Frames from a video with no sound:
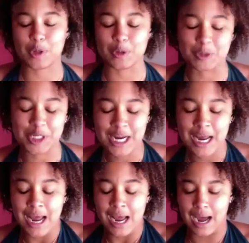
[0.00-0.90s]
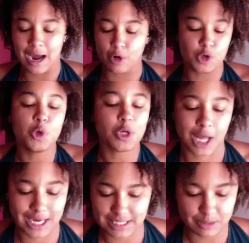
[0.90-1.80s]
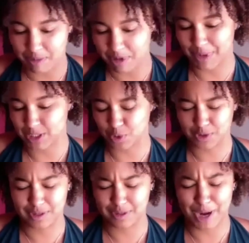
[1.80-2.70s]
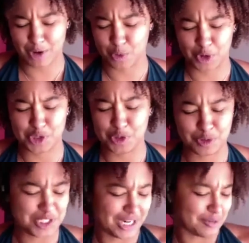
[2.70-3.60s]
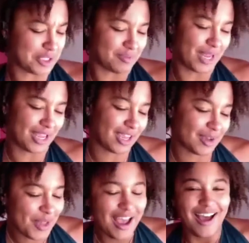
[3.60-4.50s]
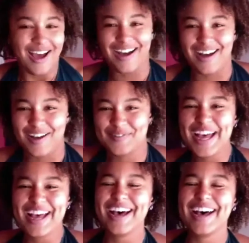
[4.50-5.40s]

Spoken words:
used. Or utilized is maybe the better word. Used sounds icky. So I'm